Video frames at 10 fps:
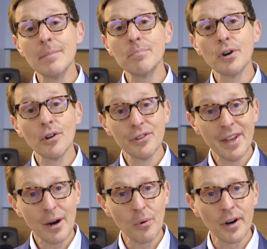a deep
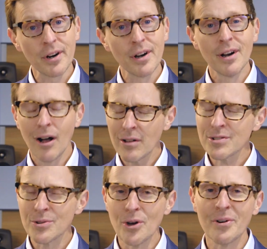neural network,
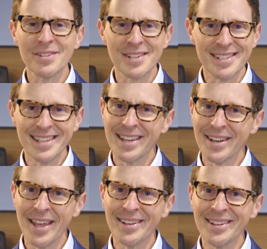also known as a
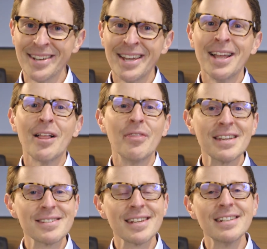DNN,
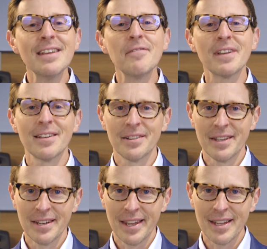that
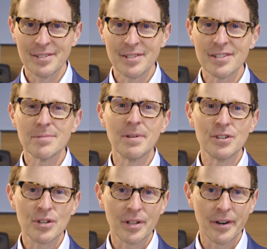significantly enhances
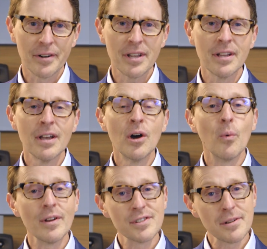speech clarity
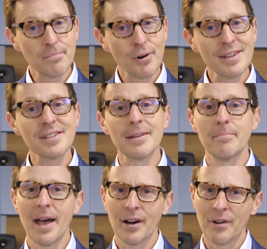while
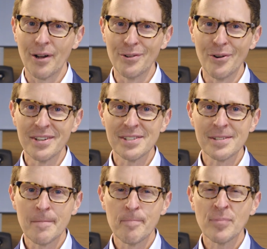suppressing background
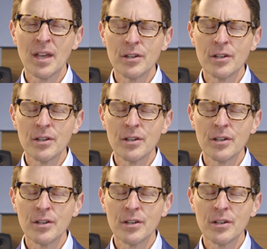noise.